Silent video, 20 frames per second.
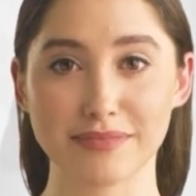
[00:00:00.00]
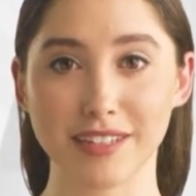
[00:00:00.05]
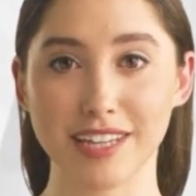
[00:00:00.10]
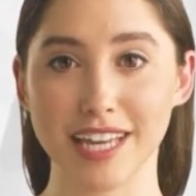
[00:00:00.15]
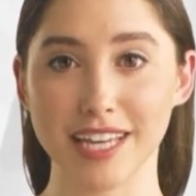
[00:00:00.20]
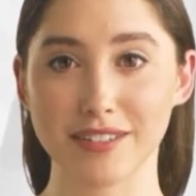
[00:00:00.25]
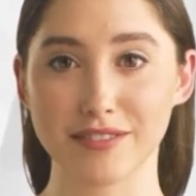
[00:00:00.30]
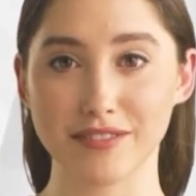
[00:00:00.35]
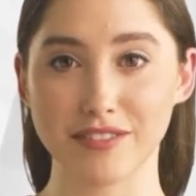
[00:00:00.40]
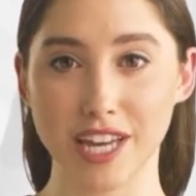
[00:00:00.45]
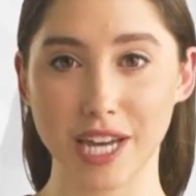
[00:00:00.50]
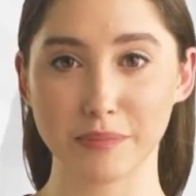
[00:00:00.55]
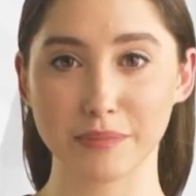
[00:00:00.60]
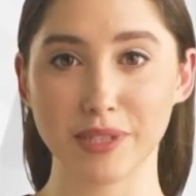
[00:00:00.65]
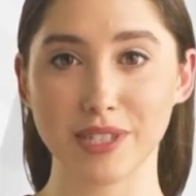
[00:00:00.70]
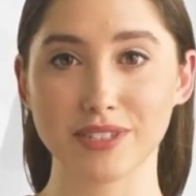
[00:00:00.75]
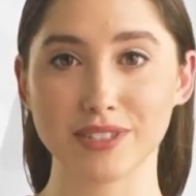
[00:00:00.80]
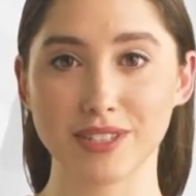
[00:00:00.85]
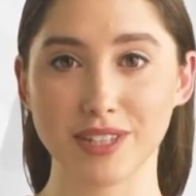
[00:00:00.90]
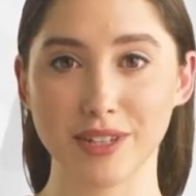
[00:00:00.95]
The
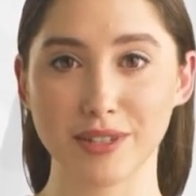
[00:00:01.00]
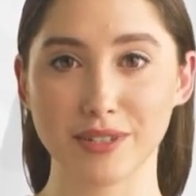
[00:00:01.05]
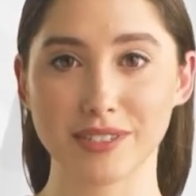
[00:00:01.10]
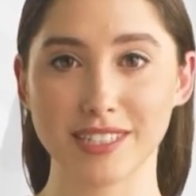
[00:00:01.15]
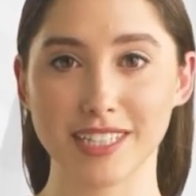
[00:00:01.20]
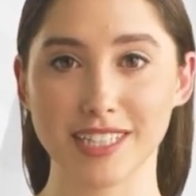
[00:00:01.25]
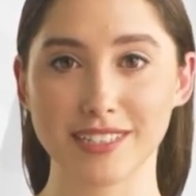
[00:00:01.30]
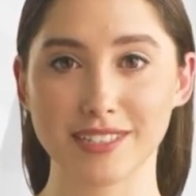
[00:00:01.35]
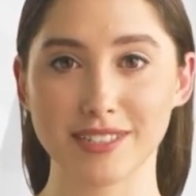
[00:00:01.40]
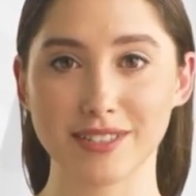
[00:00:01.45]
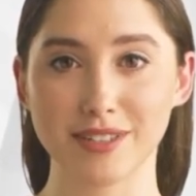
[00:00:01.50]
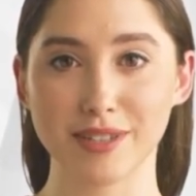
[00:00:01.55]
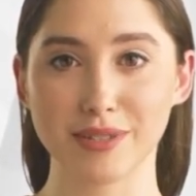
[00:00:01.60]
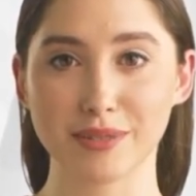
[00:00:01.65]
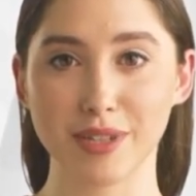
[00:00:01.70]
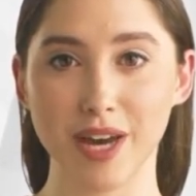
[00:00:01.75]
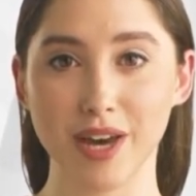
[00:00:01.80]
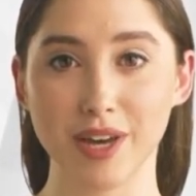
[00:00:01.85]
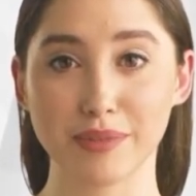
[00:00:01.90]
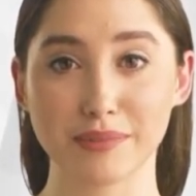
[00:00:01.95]
example shows a
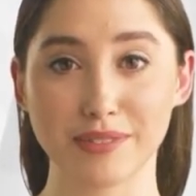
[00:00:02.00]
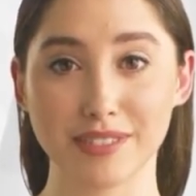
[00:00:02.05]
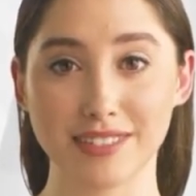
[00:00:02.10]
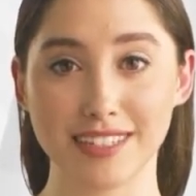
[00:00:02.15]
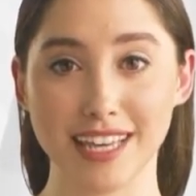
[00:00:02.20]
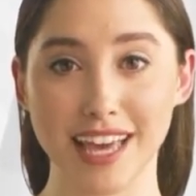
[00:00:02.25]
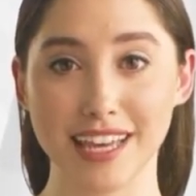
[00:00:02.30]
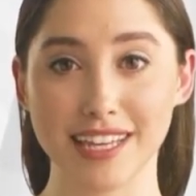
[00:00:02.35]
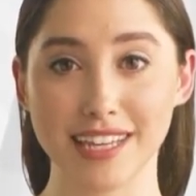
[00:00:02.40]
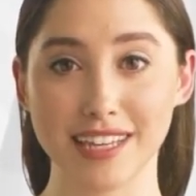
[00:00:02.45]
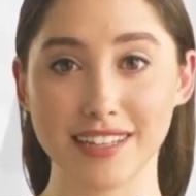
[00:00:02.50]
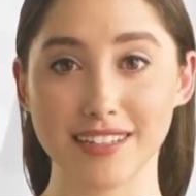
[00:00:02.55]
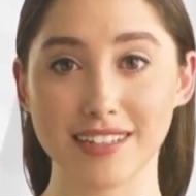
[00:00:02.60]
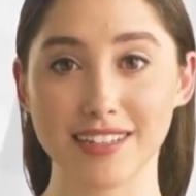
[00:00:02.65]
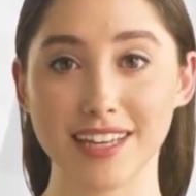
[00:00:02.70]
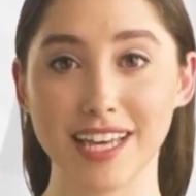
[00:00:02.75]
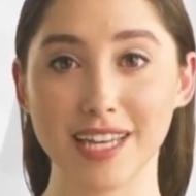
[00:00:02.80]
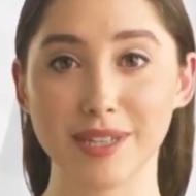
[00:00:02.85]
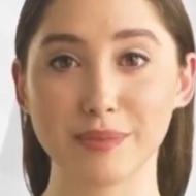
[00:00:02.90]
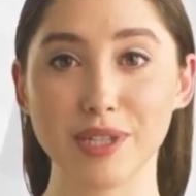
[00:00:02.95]
two-armed study
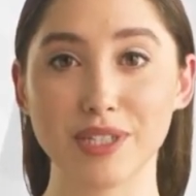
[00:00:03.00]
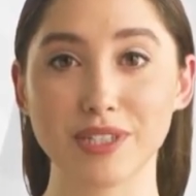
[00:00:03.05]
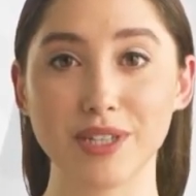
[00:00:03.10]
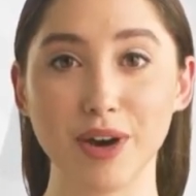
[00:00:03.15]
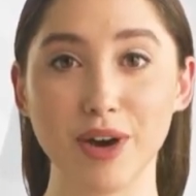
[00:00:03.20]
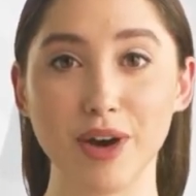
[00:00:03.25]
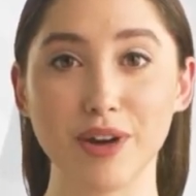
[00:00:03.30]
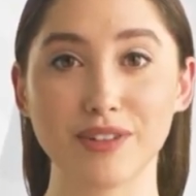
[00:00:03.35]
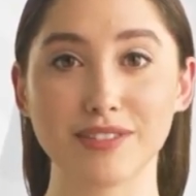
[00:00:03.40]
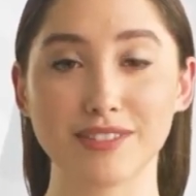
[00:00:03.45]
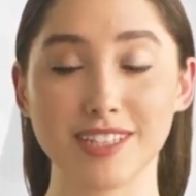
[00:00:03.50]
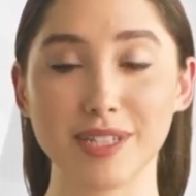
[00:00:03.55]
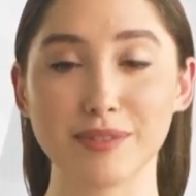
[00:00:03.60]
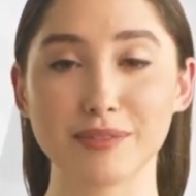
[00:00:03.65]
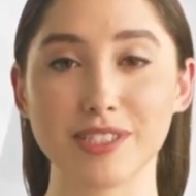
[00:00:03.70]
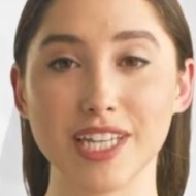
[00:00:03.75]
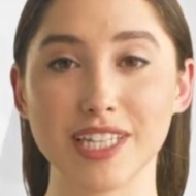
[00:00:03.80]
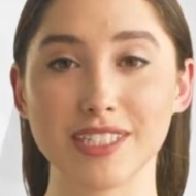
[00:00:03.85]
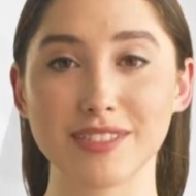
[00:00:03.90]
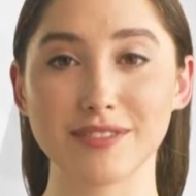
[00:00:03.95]
in which all
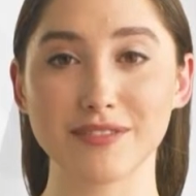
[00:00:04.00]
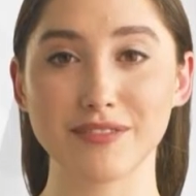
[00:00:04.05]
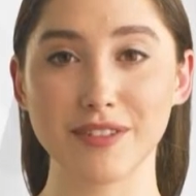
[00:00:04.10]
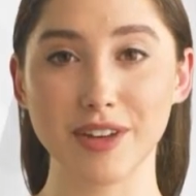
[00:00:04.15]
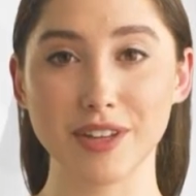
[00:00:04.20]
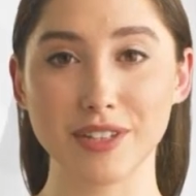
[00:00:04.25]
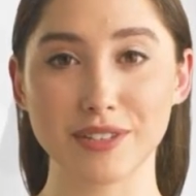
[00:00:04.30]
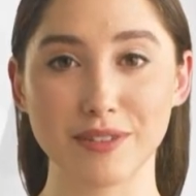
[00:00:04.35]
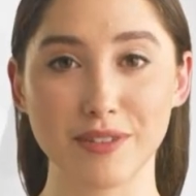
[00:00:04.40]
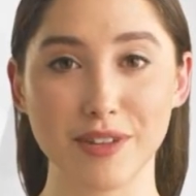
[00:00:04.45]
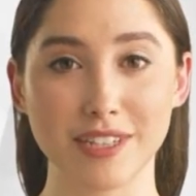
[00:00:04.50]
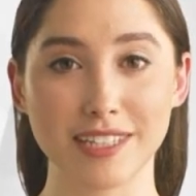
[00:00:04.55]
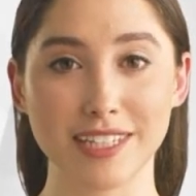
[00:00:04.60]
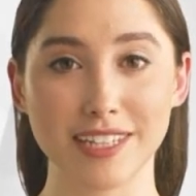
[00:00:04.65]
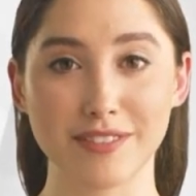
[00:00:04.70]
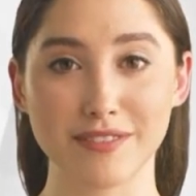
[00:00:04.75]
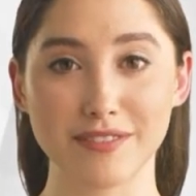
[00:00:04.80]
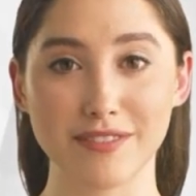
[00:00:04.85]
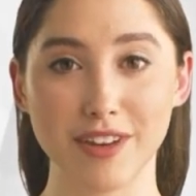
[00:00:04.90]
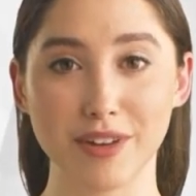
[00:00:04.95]
subjects first
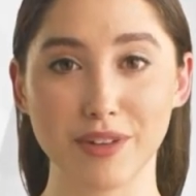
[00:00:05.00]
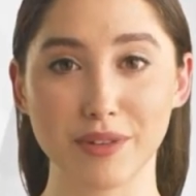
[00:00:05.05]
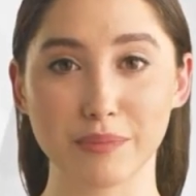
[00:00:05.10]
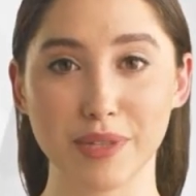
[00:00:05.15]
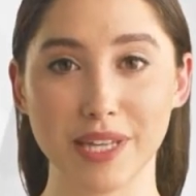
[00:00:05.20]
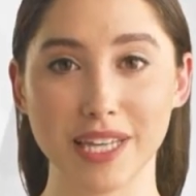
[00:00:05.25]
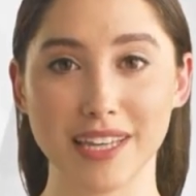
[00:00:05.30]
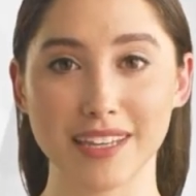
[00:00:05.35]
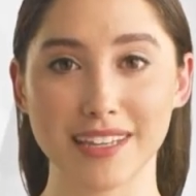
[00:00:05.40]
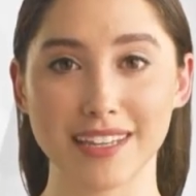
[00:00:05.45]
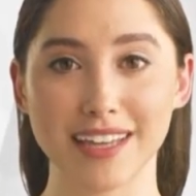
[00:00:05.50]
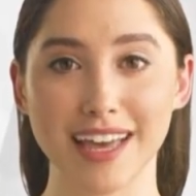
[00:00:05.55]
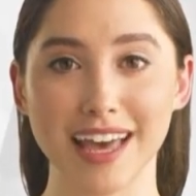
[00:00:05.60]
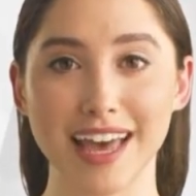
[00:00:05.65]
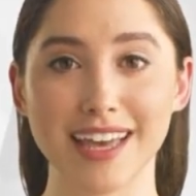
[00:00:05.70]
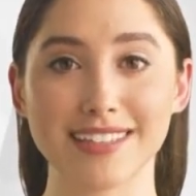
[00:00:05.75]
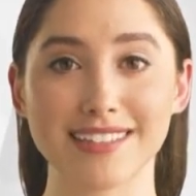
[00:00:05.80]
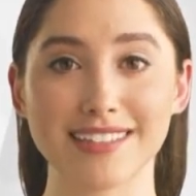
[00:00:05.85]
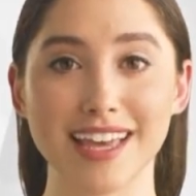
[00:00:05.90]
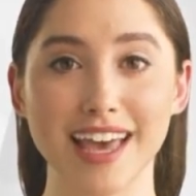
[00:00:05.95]
receive therapy,
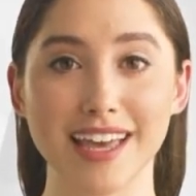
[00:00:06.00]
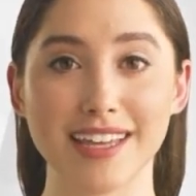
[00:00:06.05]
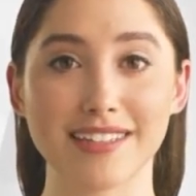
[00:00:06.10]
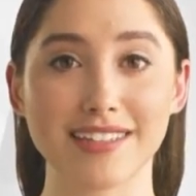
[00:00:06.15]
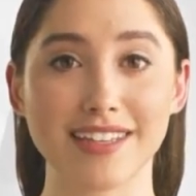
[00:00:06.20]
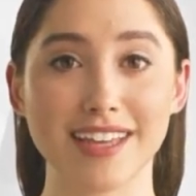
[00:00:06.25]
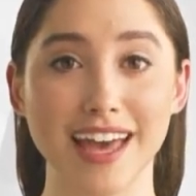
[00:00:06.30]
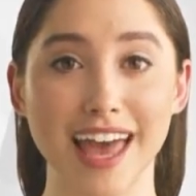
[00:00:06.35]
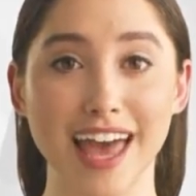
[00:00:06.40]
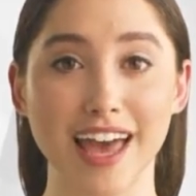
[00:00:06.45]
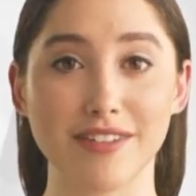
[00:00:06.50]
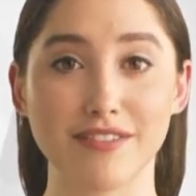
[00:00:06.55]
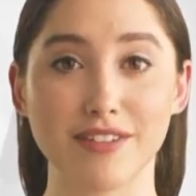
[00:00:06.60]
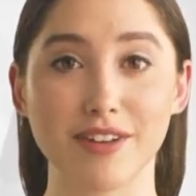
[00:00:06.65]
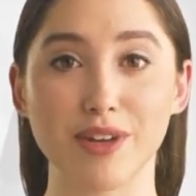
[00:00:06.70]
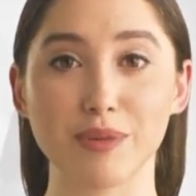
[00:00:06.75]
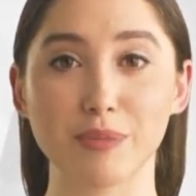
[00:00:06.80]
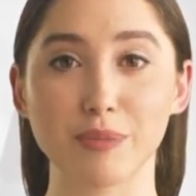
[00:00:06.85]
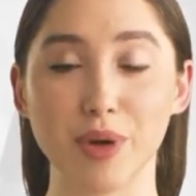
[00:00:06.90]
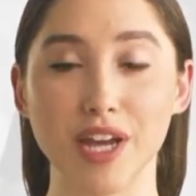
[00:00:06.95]
and then,
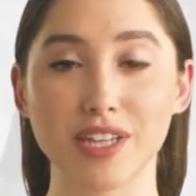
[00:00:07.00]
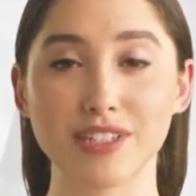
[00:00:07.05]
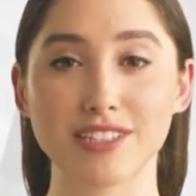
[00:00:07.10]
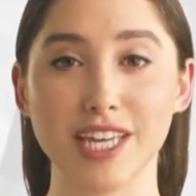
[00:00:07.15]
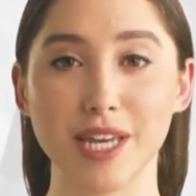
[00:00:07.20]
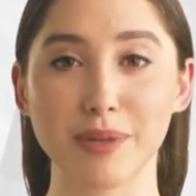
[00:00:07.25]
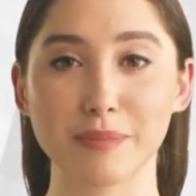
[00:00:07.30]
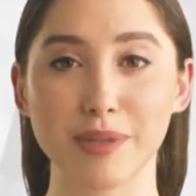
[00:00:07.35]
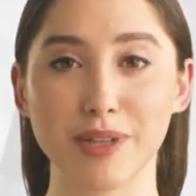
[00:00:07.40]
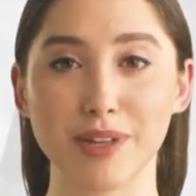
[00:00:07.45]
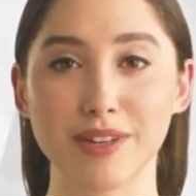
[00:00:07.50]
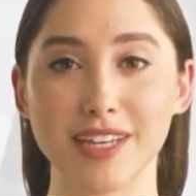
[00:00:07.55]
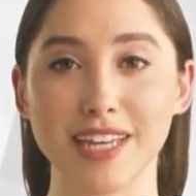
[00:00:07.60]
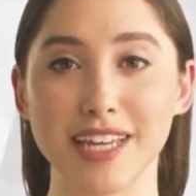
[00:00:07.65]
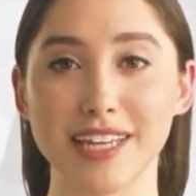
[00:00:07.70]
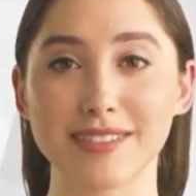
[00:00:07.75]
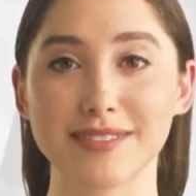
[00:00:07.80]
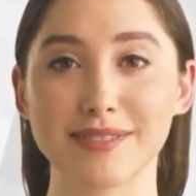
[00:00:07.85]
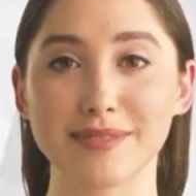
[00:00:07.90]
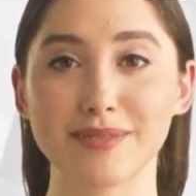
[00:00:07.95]
after a washout
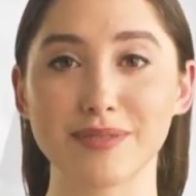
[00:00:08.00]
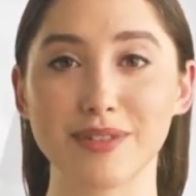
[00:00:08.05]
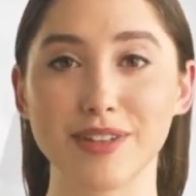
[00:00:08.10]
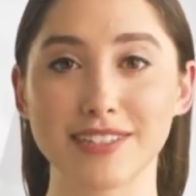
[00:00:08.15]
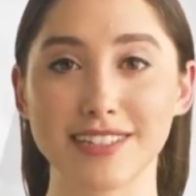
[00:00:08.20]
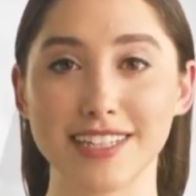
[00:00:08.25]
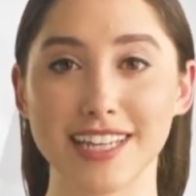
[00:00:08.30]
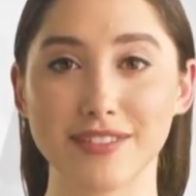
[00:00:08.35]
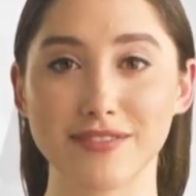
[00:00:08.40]
period, receive